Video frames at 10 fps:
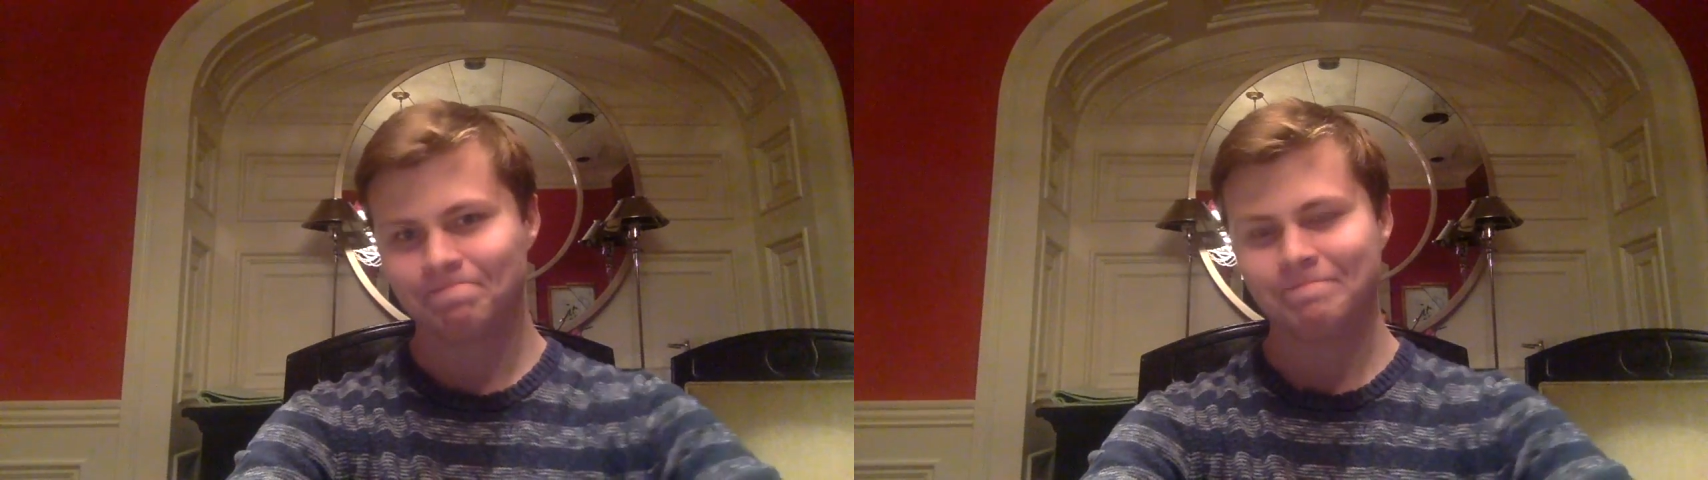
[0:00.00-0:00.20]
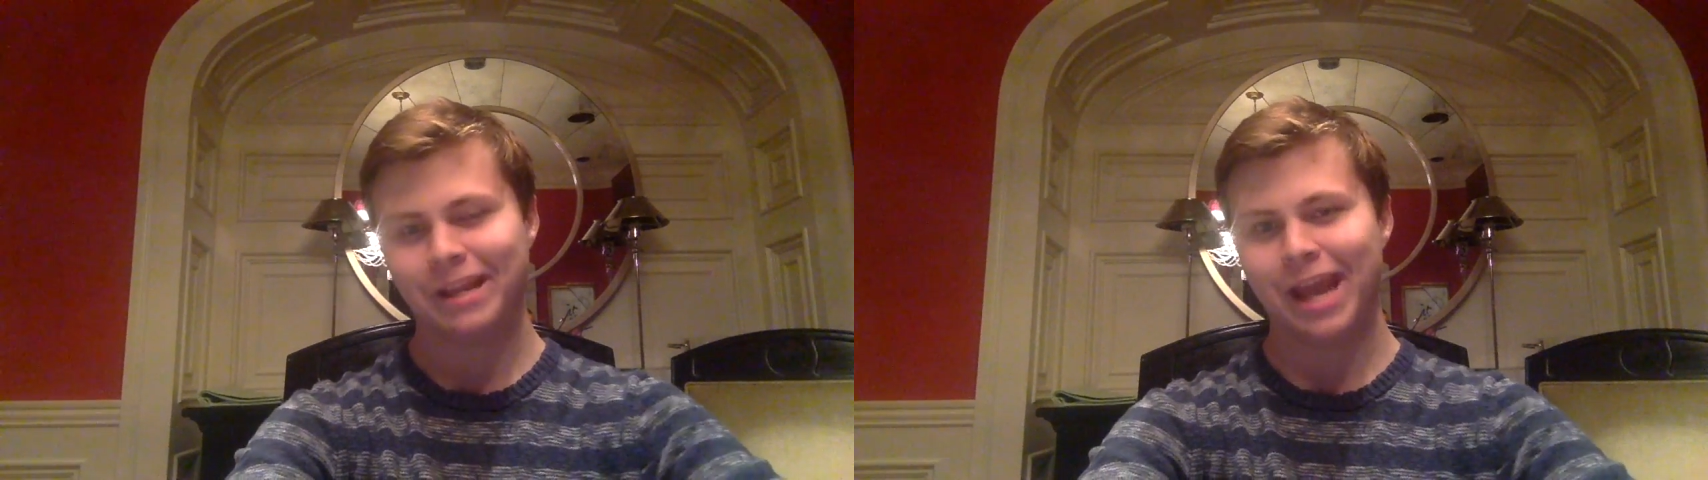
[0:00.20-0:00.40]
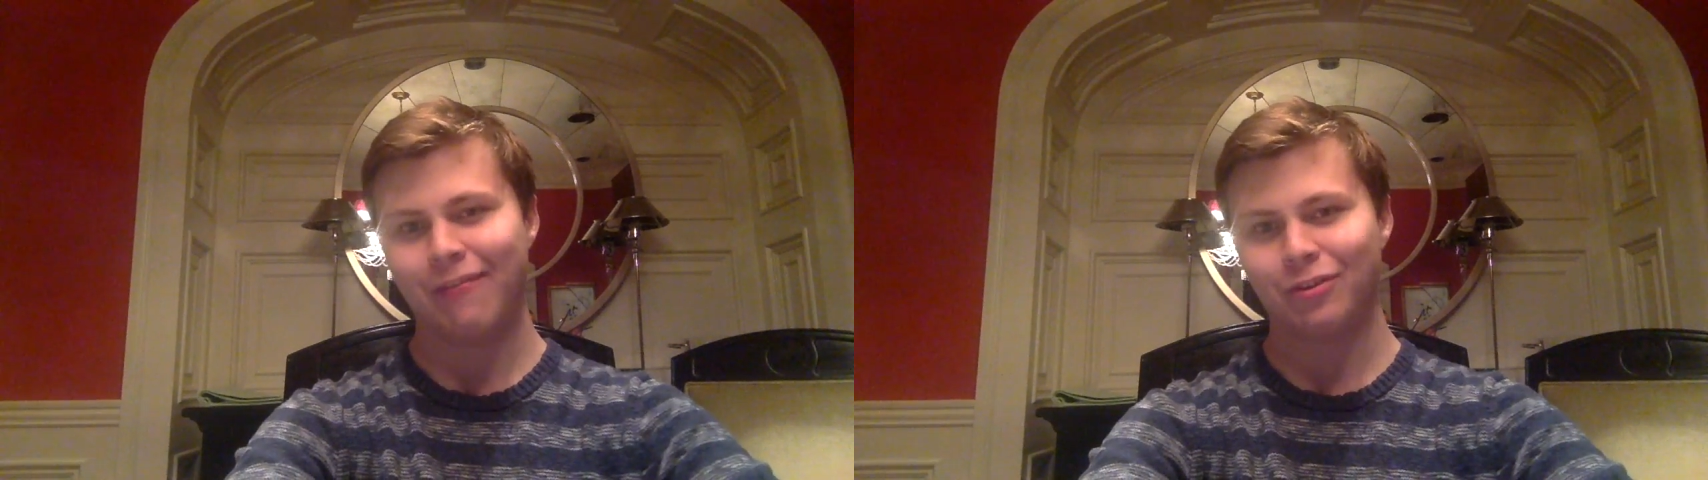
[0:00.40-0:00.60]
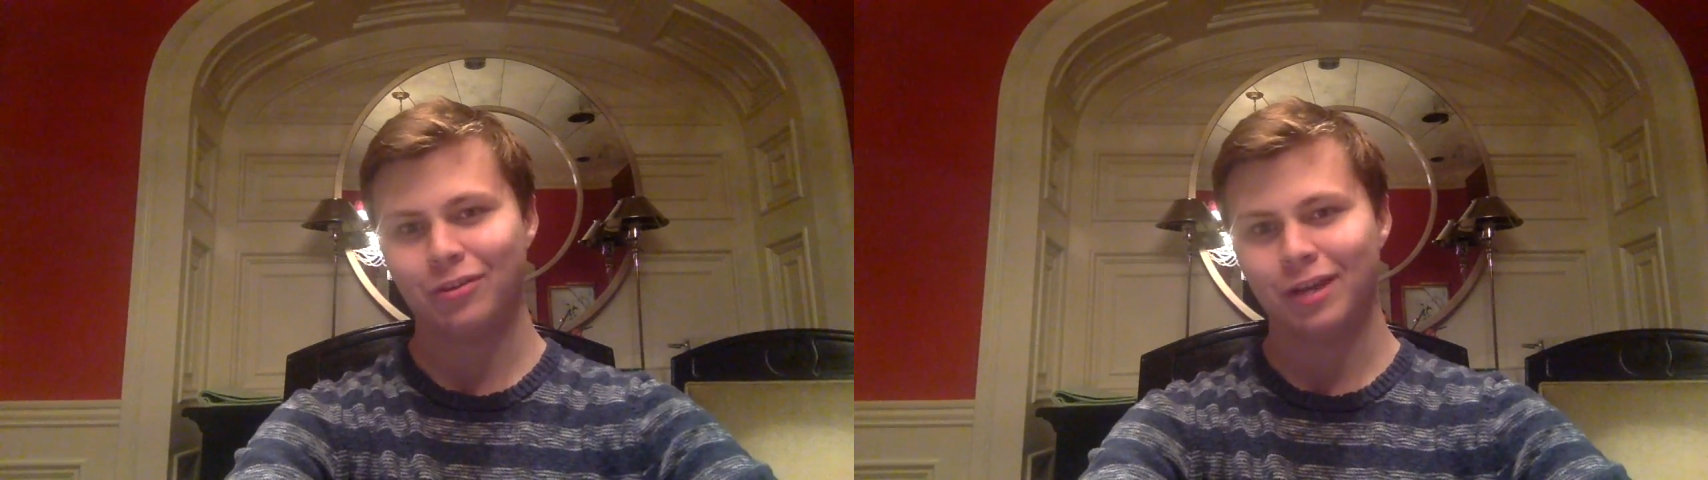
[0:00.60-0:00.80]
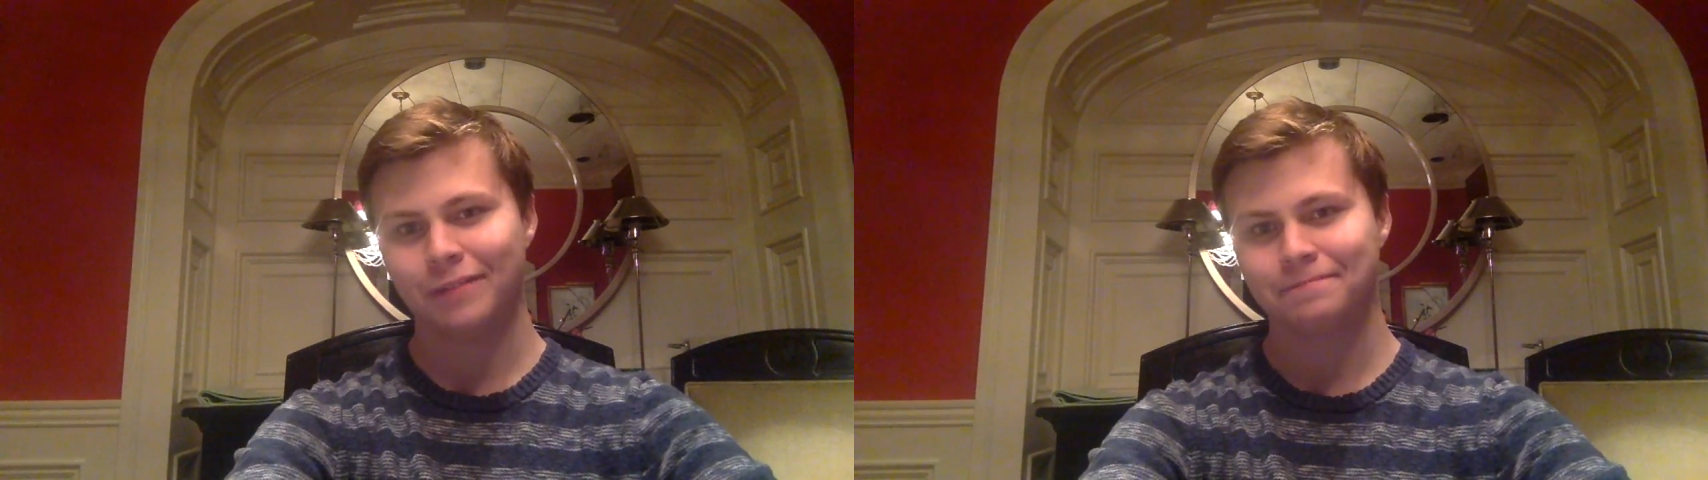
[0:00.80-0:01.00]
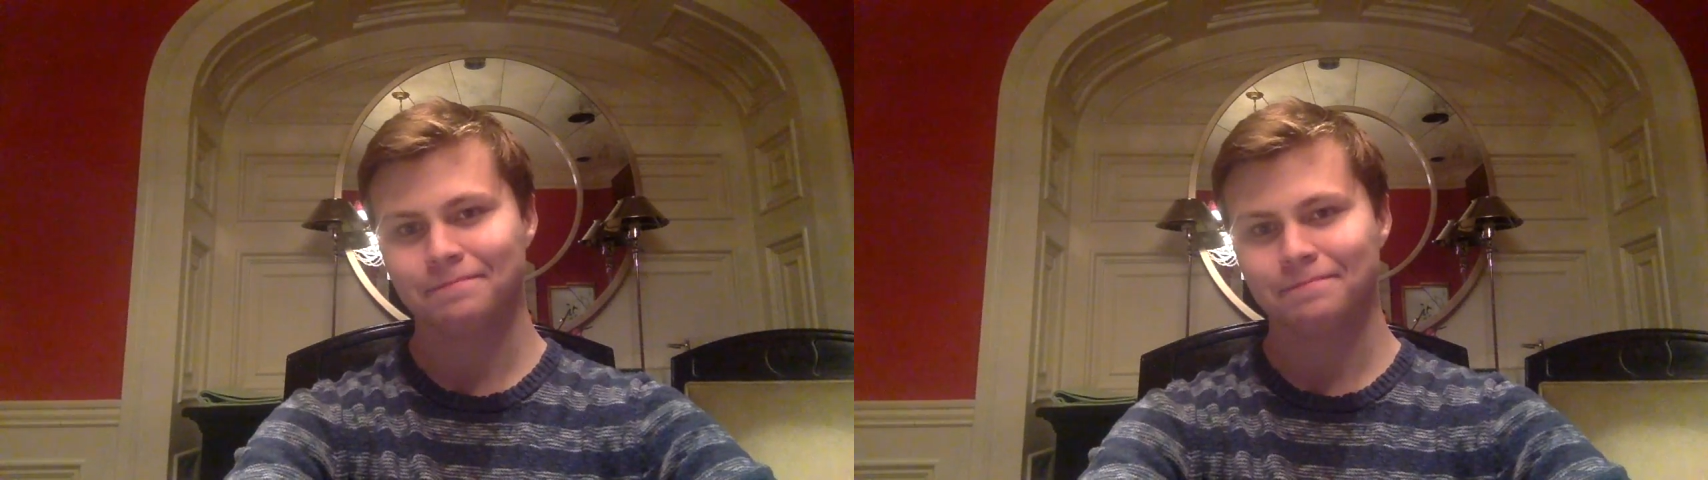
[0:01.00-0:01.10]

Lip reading: and have a good day.